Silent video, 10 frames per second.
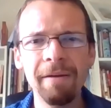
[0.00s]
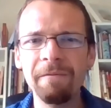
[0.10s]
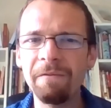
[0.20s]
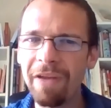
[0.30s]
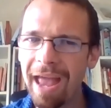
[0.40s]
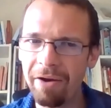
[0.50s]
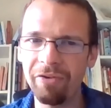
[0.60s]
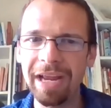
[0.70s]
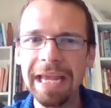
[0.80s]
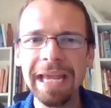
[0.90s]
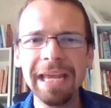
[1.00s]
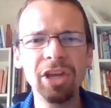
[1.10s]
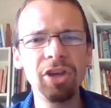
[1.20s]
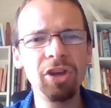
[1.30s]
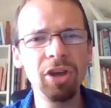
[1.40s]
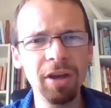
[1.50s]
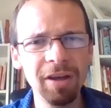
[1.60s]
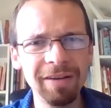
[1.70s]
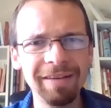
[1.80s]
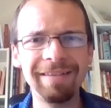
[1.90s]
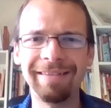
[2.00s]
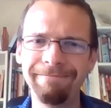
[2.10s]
very good.